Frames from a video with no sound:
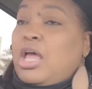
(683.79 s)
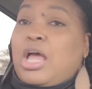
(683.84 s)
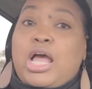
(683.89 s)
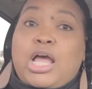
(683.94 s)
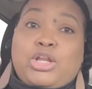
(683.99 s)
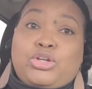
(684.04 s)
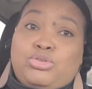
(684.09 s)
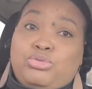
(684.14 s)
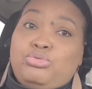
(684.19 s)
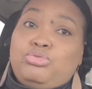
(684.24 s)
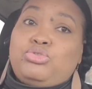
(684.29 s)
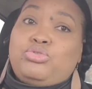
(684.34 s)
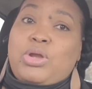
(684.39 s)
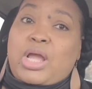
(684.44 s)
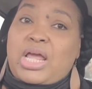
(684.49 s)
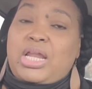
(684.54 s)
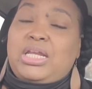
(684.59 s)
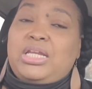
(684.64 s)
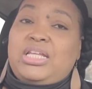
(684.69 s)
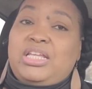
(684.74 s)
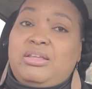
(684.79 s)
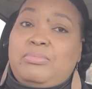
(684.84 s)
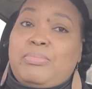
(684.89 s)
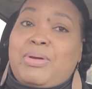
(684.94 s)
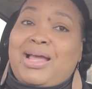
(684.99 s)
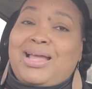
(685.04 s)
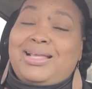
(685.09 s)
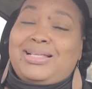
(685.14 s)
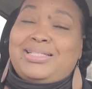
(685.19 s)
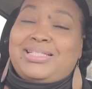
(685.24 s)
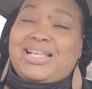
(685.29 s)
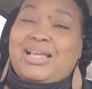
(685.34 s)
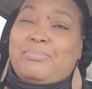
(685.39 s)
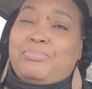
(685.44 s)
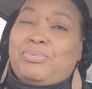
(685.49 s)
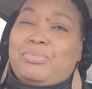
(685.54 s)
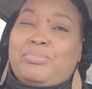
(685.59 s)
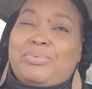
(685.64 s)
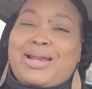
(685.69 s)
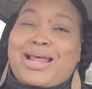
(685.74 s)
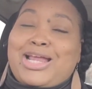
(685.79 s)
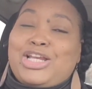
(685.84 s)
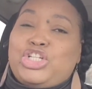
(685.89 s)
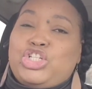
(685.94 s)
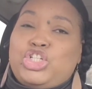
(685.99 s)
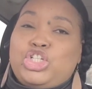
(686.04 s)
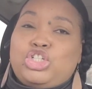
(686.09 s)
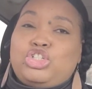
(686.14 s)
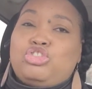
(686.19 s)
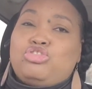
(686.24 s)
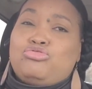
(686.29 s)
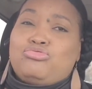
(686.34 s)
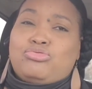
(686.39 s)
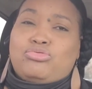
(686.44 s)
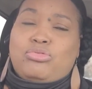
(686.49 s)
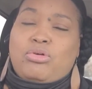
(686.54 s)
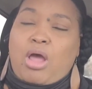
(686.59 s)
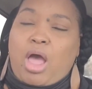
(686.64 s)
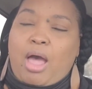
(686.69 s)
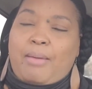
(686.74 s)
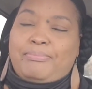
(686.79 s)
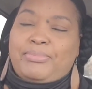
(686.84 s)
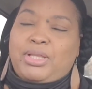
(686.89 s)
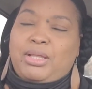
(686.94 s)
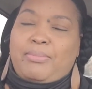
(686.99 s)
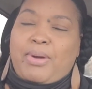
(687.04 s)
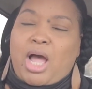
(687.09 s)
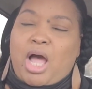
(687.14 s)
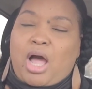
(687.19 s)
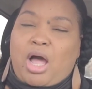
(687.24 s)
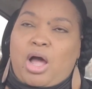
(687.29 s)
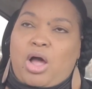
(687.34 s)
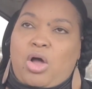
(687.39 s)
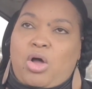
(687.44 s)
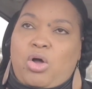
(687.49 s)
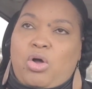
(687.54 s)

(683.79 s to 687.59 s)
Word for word: I do try and lead by example, but I just dropped the ball.